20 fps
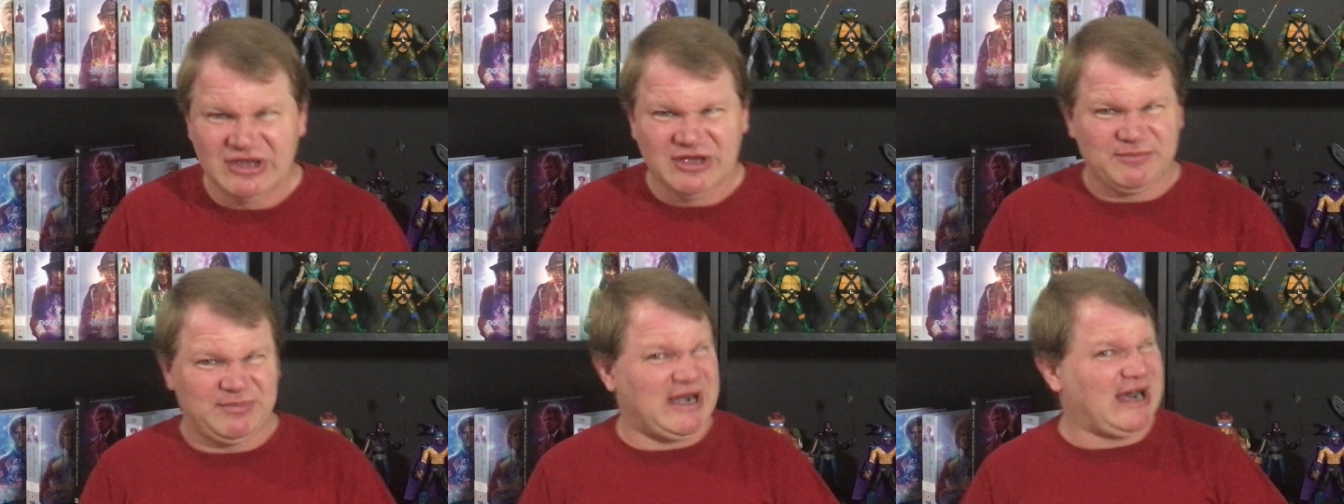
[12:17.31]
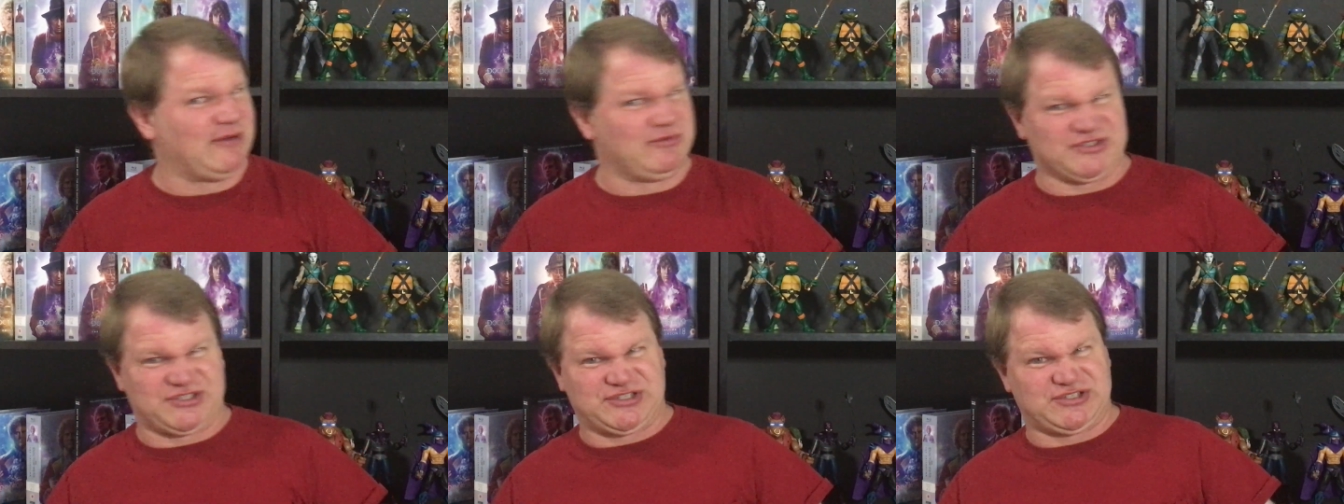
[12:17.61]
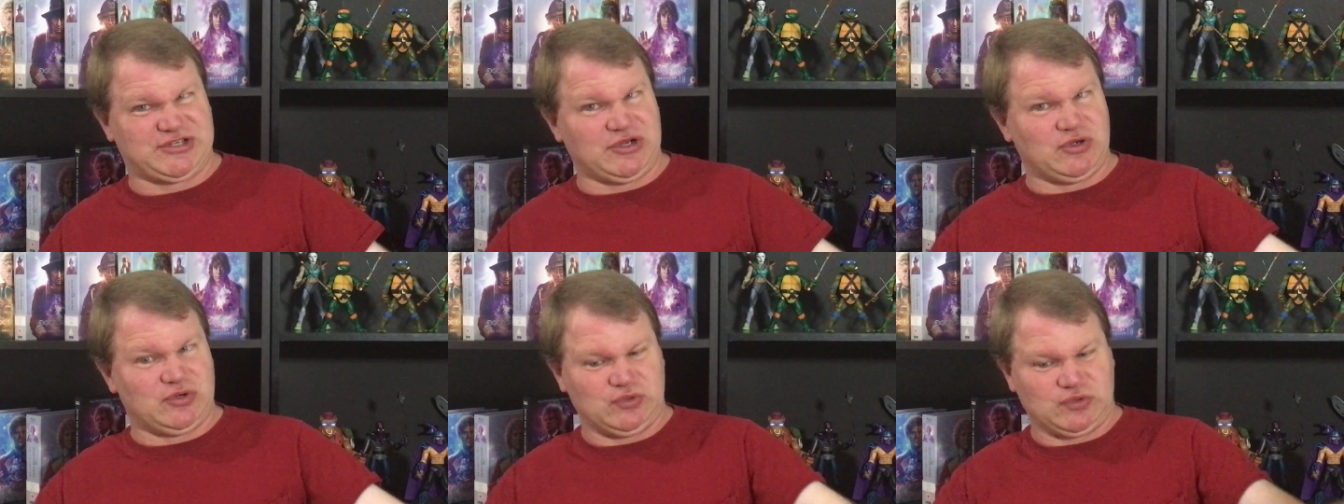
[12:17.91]
But I was
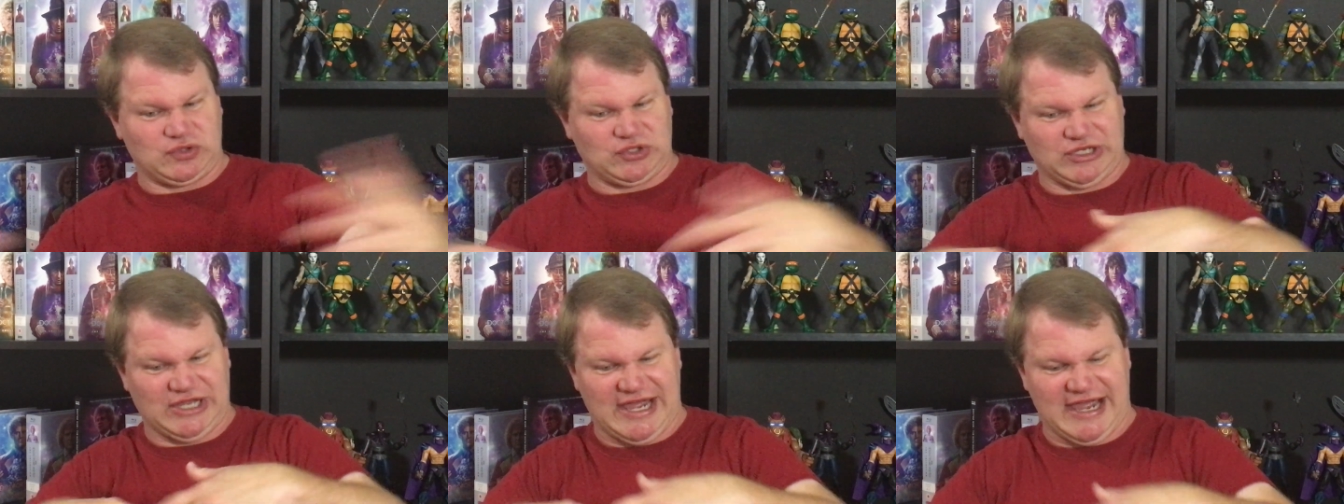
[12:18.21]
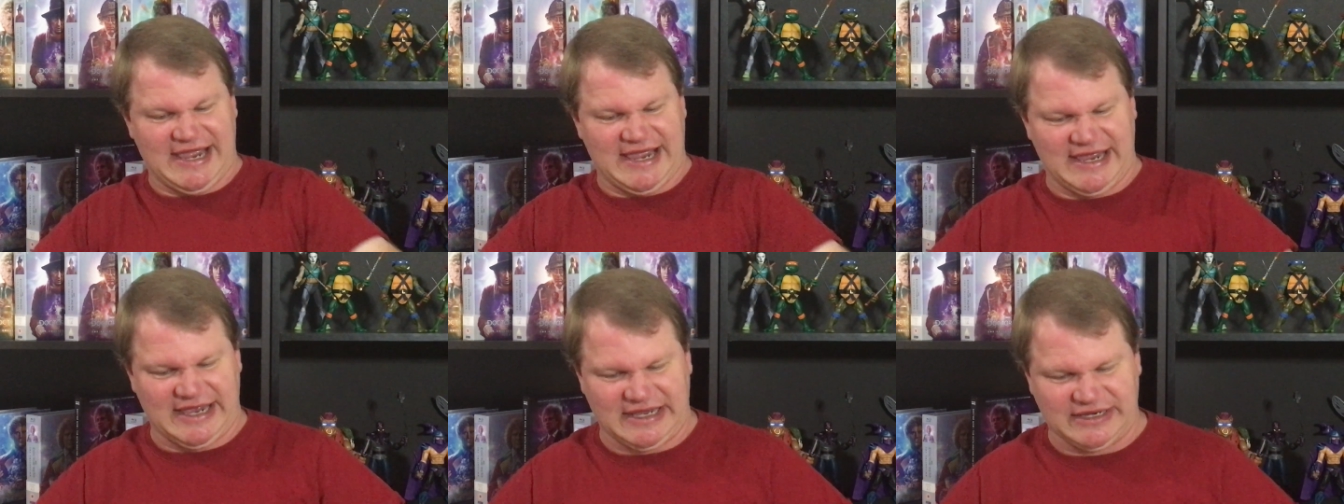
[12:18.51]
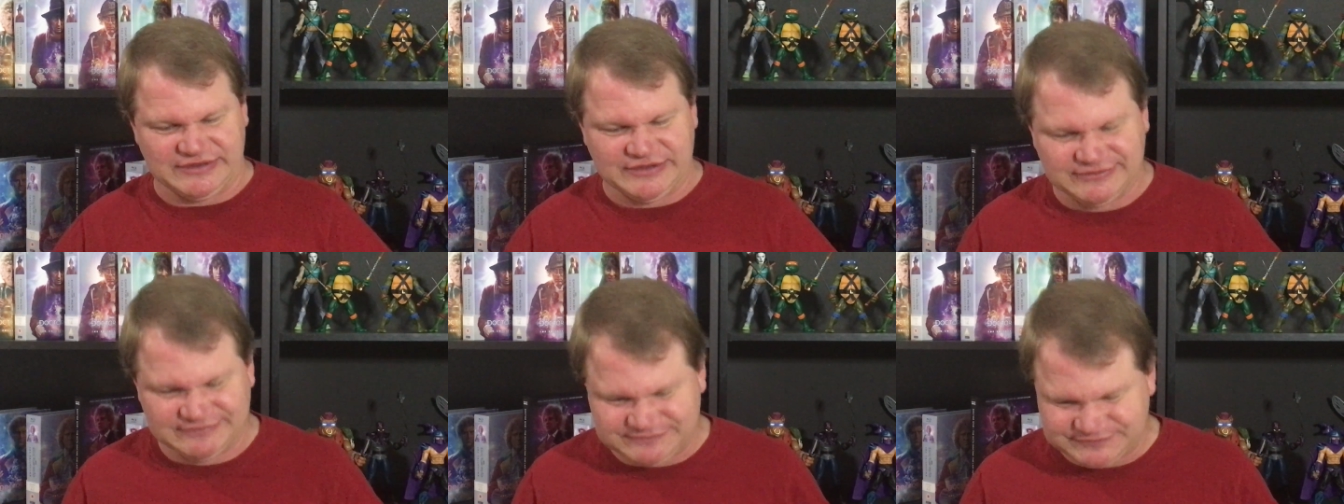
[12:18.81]
so
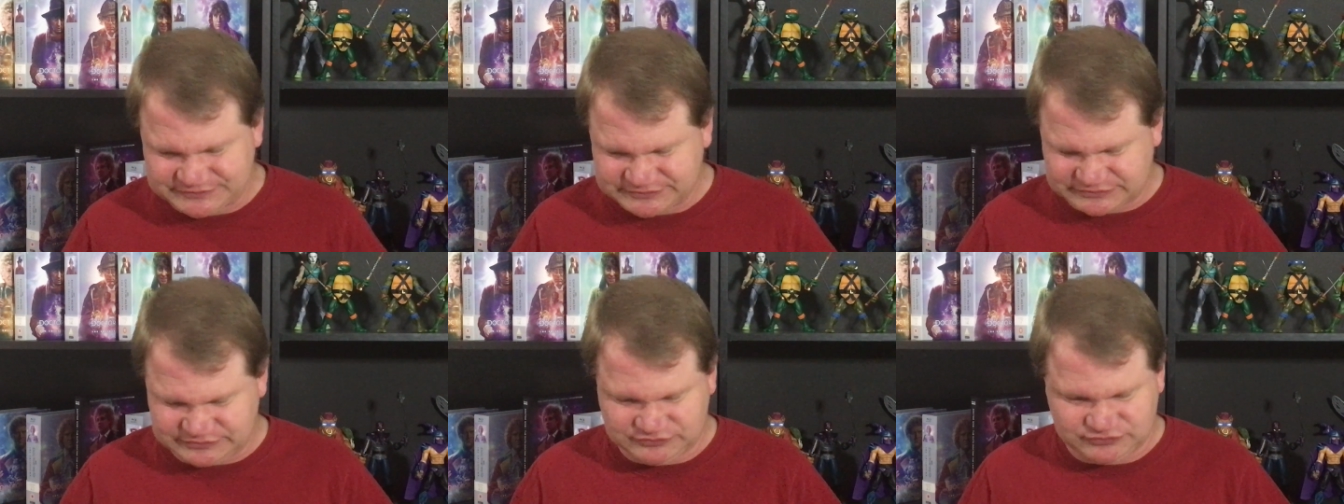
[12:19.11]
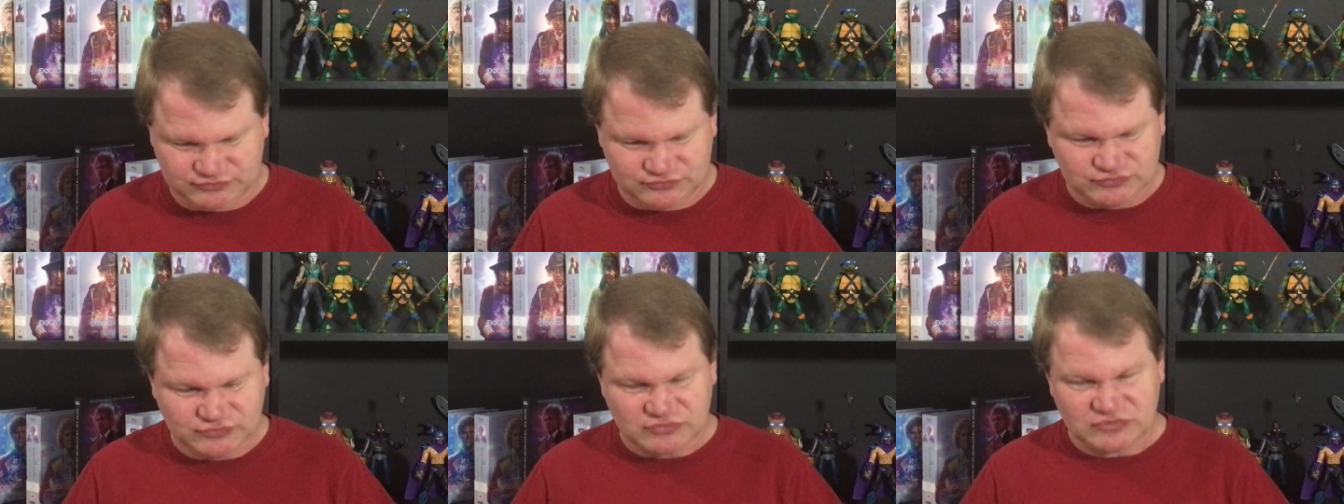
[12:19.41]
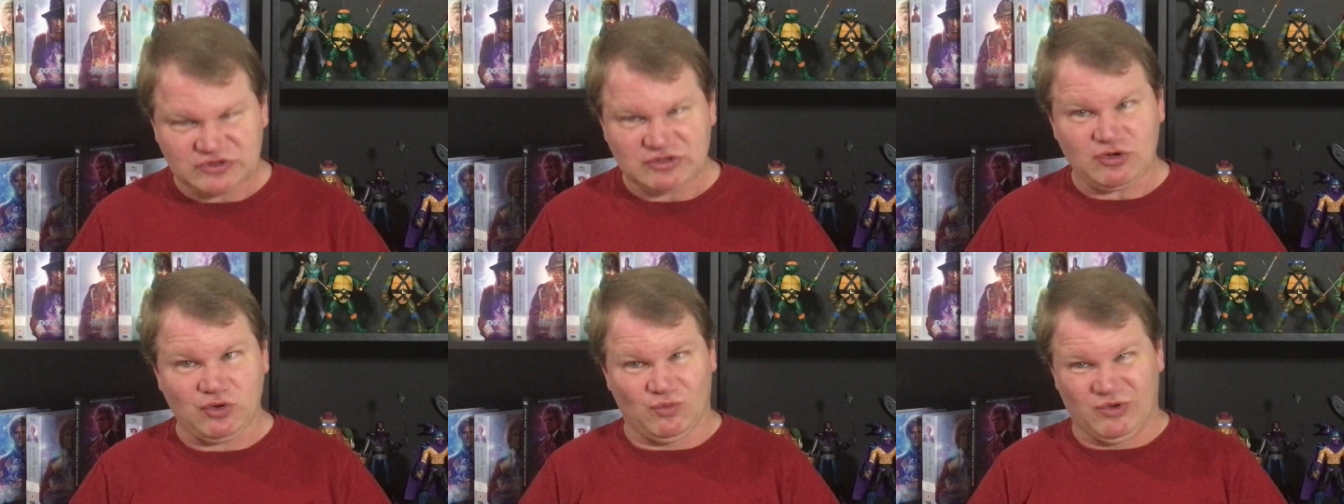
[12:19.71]
glad
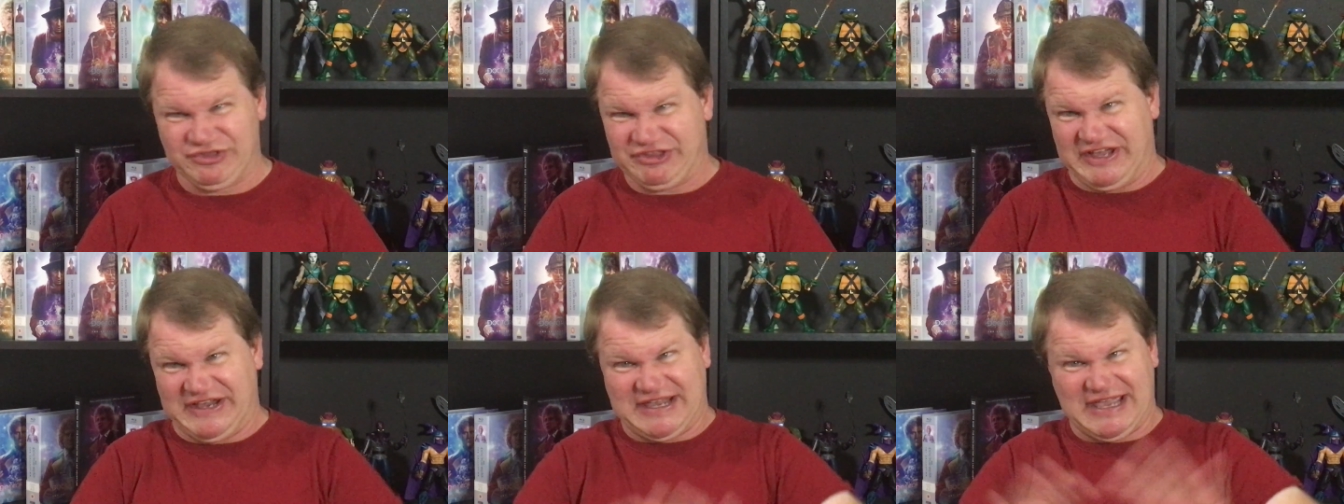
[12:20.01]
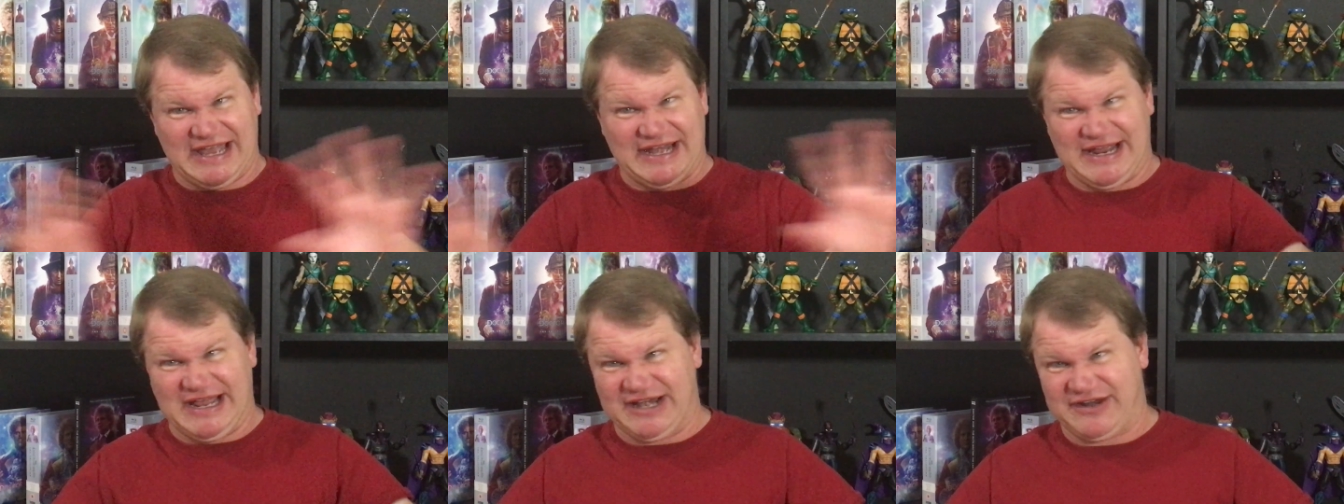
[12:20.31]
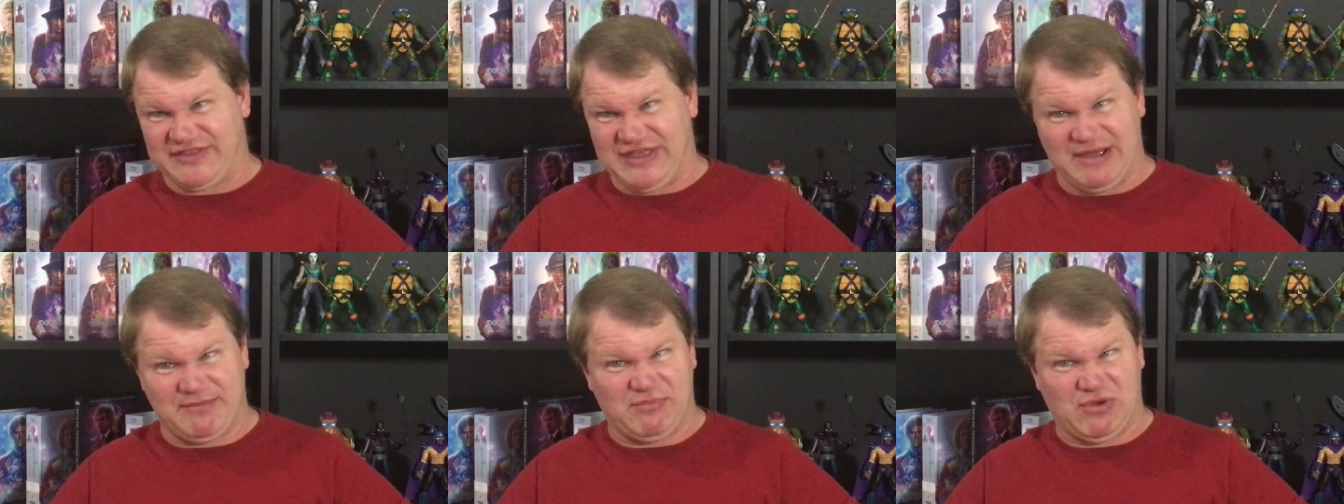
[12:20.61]
when they got out
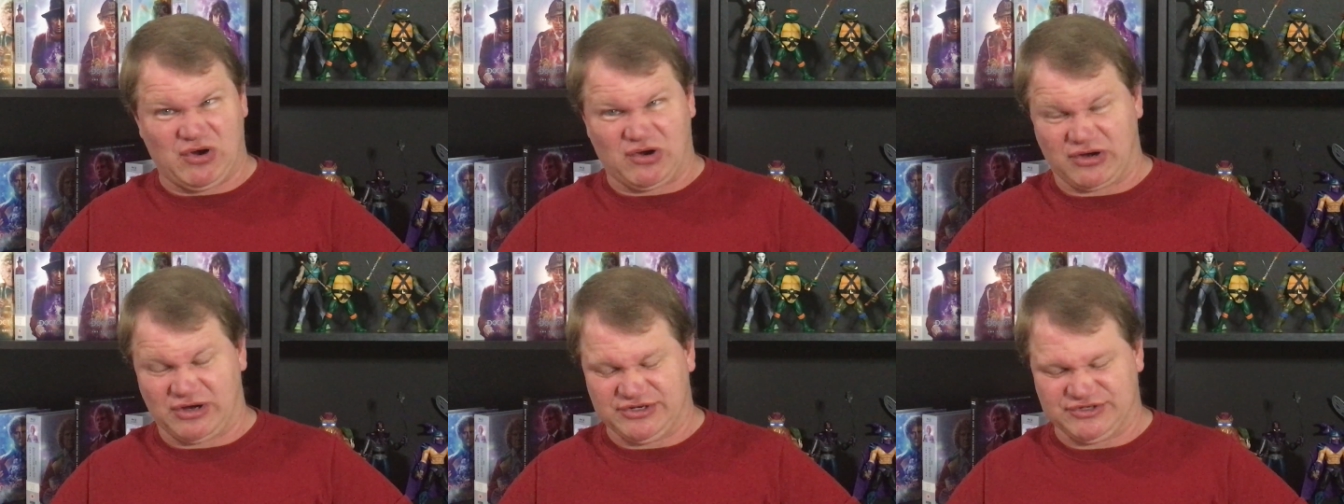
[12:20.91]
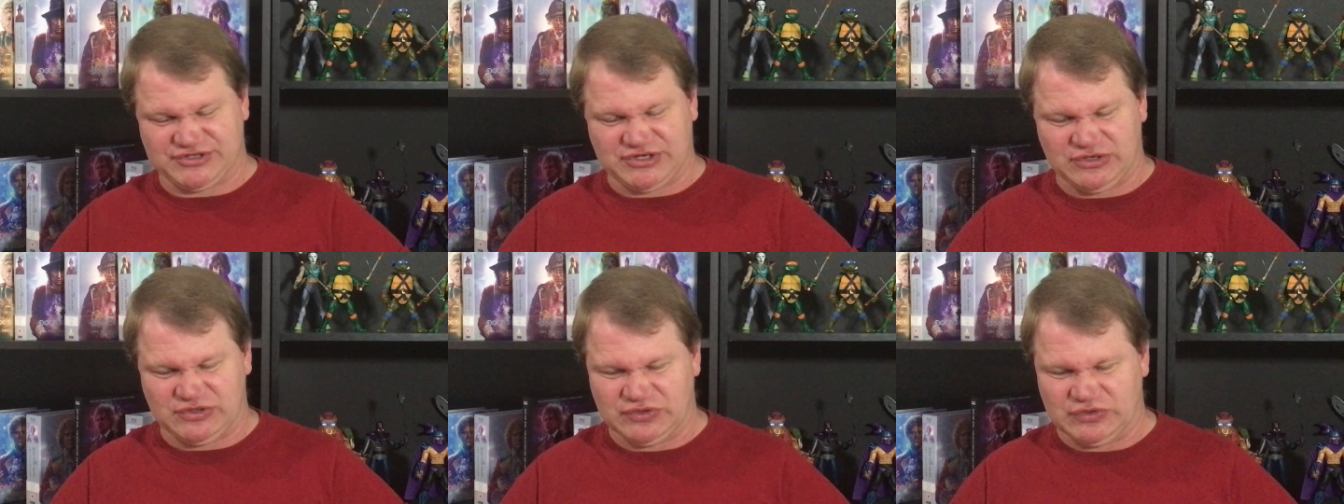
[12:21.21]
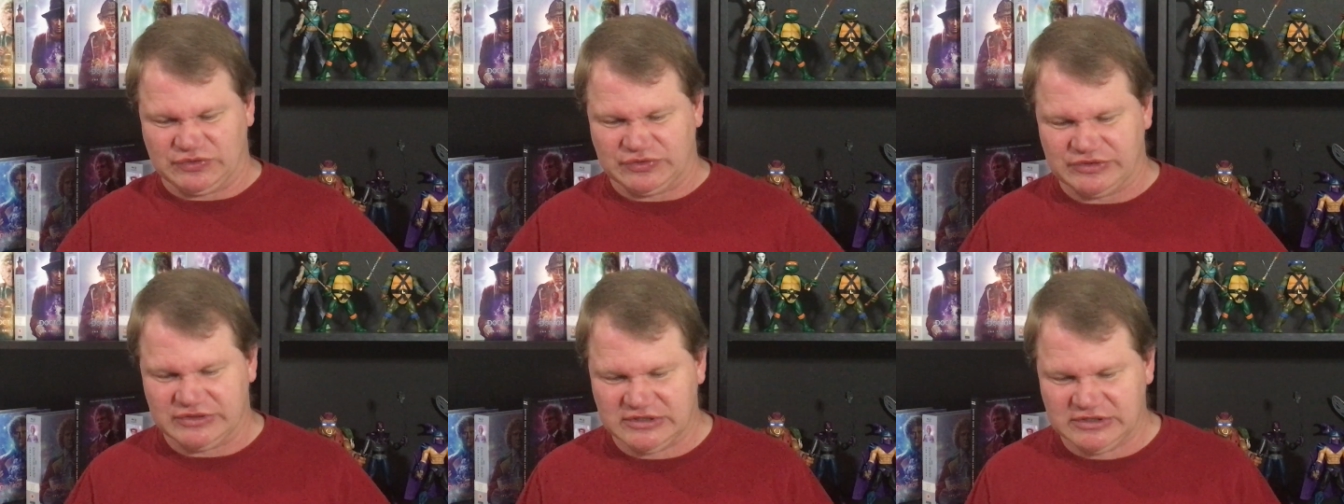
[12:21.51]
of that Mara
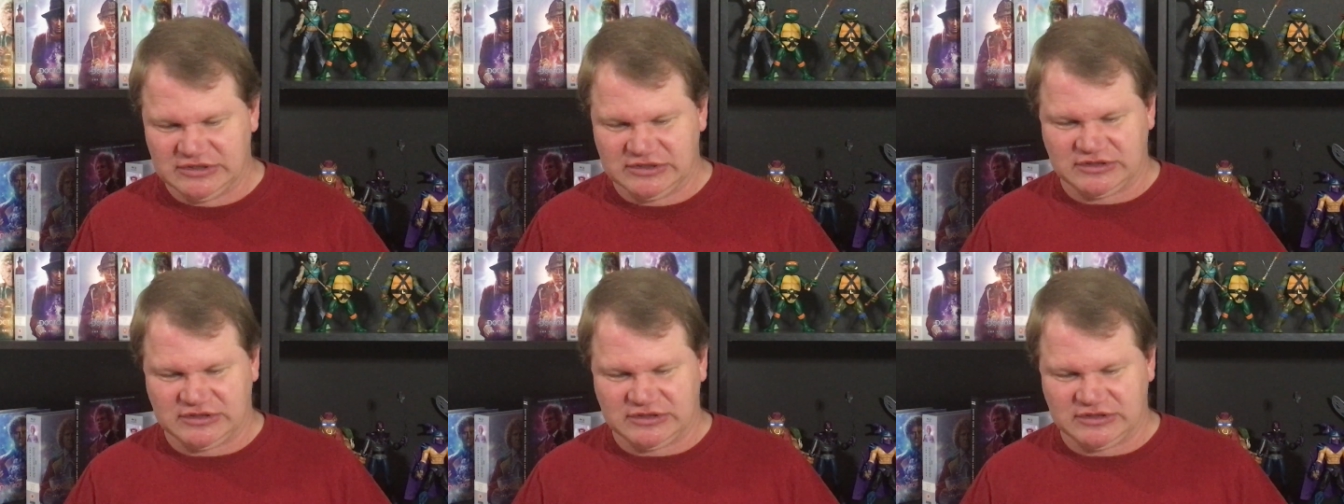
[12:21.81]
zone,